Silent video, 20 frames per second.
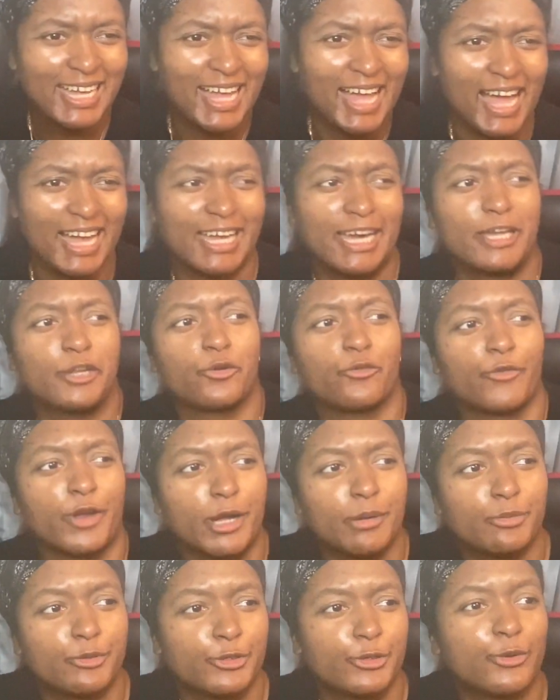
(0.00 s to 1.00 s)
I kind of
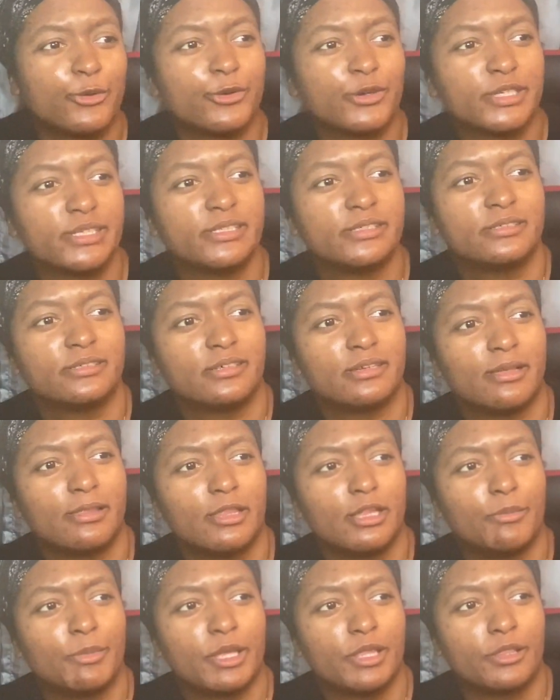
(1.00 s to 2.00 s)
rambled on a
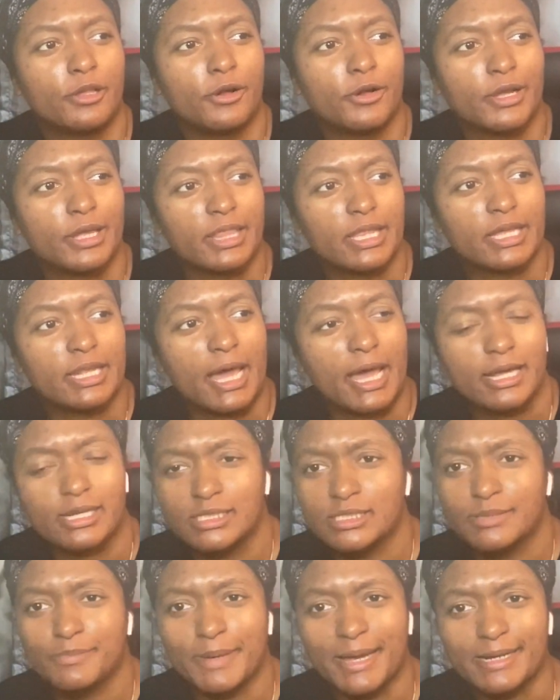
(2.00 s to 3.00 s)
little bit longer than I
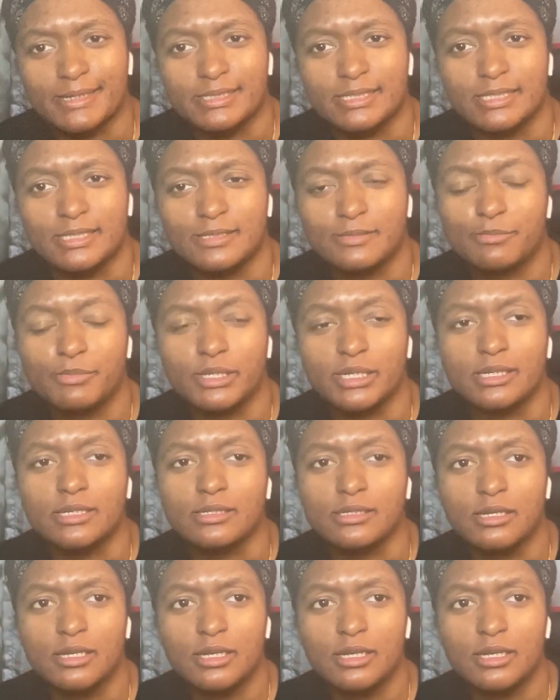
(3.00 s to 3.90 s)
expected, but